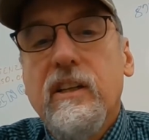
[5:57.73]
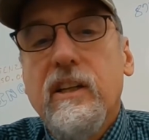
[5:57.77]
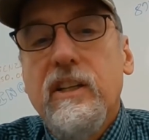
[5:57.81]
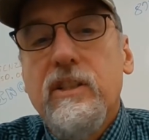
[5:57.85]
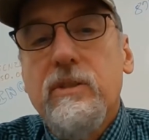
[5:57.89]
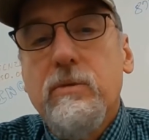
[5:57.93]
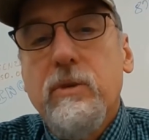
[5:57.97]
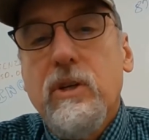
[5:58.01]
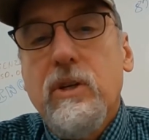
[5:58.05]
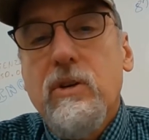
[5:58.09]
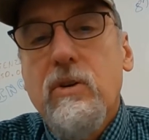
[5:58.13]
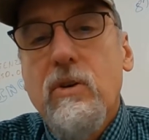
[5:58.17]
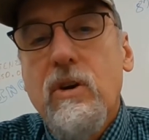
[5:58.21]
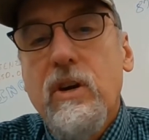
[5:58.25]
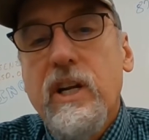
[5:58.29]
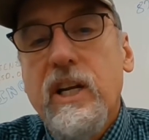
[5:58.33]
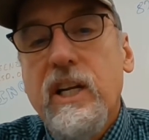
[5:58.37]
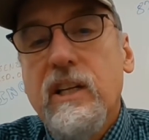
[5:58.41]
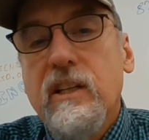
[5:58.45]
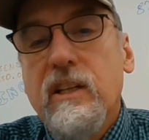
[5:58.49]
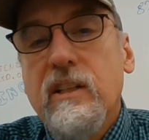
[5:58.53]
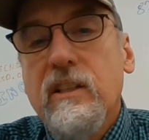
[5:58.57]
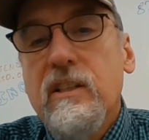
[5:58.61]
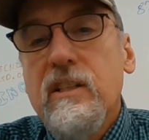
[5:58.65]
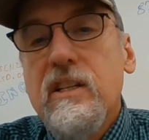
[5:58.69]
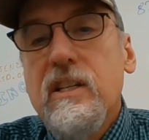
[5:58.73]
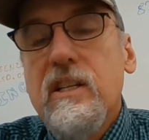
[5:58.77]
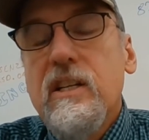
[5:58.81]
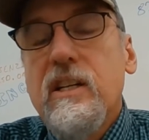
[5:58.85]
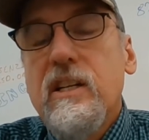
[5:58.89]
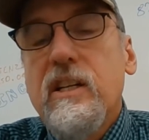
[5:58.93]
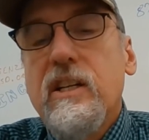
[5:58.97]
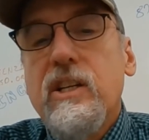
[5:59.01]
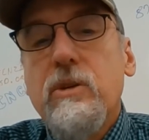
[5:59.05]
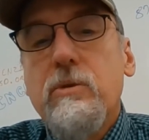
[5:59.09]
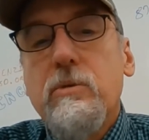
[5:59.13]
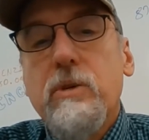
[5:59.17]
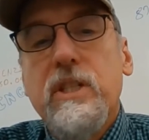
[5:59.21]
It's recording.
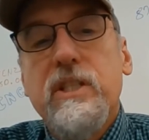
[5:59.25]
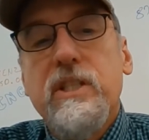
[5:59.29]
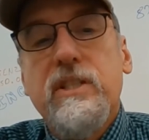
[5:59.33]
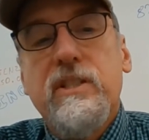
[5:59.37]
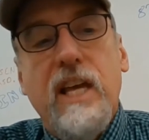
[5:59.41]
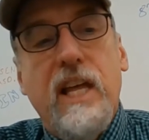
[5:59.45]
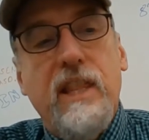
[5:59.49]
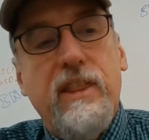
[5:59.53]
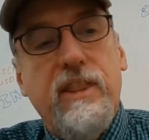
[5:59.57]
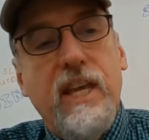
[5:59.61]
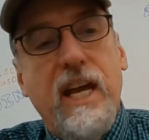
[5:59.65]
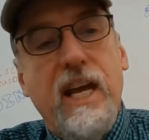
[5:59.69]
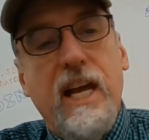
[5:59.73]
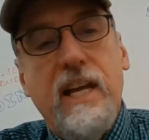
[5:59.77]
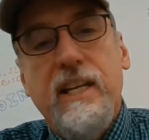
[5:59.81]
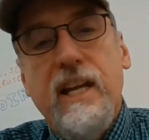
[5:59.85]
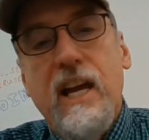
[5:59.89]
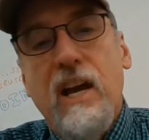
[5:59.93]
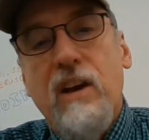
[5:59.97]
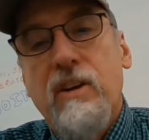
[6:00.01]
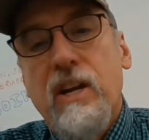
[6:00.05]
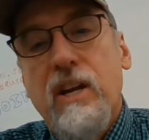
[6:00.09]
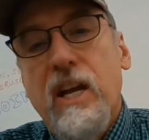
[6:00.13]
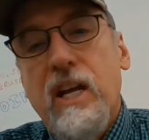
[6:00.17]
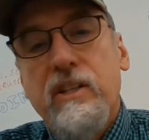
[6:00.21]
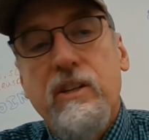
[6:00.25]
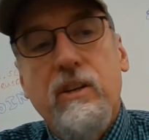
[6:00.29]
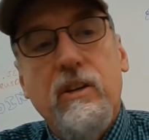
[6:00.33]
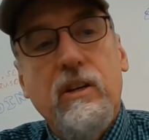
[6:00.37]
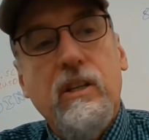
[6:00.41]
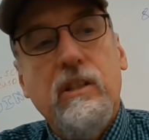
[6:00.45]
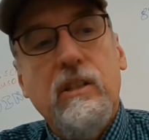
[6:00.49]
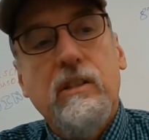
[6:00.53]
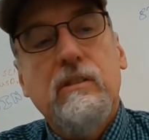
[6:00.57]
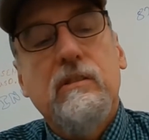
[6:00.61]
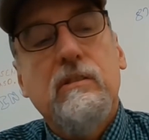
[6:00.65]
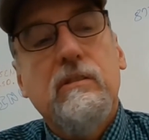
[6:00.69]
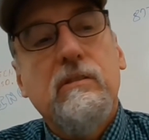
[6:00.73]
You would set that down on
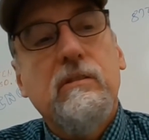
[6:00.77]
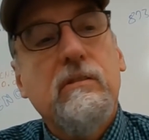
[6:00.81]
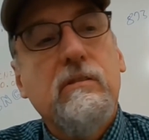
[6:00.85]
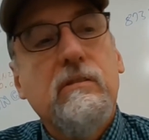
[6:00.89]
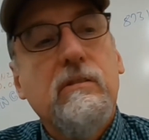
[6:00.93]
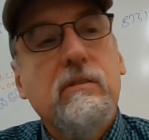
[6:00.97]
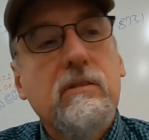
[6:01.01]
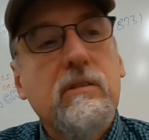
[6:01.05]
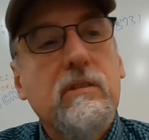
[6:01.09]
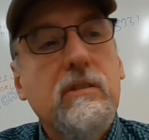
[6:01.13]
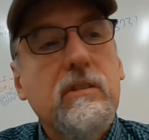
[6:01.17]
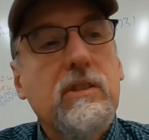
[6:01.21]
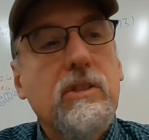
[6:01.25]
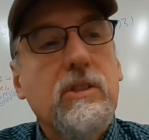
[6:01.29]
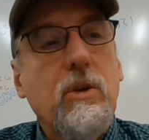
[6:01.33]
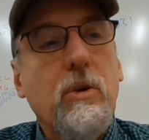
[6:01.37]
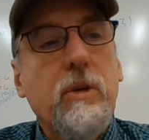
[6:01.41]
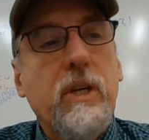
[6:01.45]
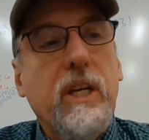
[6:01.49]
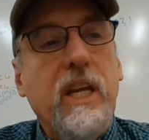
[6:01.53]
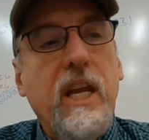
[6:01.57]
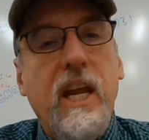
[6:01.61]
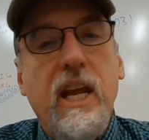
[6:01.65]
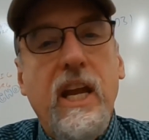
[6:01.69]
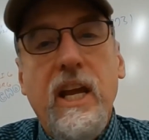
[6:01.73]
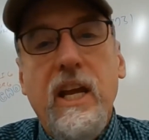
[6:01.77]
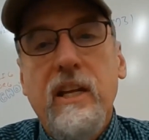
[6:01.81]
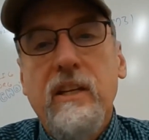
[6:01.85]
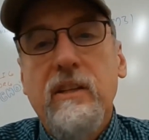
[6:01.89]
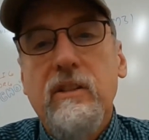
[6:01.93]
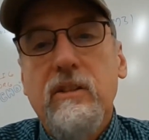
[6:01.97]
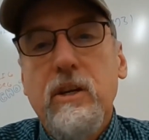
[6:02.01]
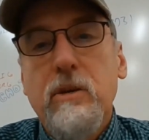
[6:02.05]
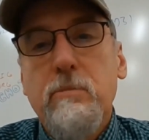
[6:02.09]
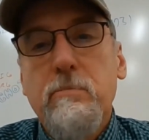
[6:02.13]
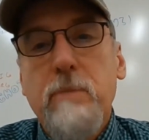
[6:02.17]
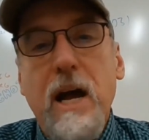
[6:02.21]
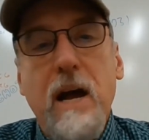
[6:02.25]
your soda can
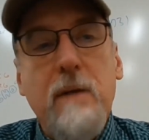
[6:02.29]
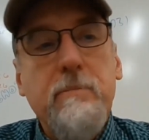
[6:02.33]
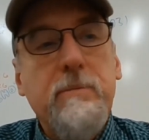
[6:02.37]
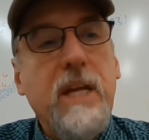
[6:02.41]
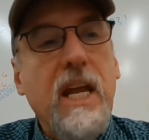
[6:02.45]
or your pop